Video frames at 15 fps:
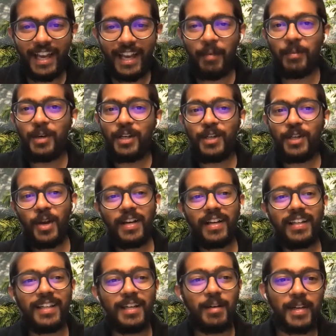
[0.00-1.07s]
I'm going to talk
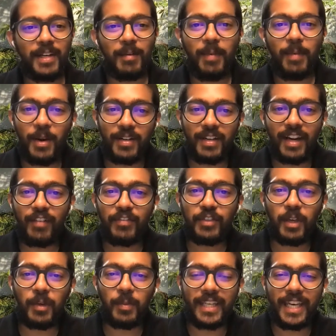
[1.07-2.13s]
a little bit about
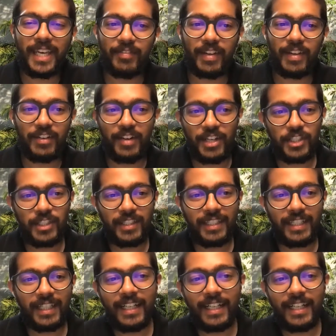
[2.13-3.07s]
GraphQL with Data Federation.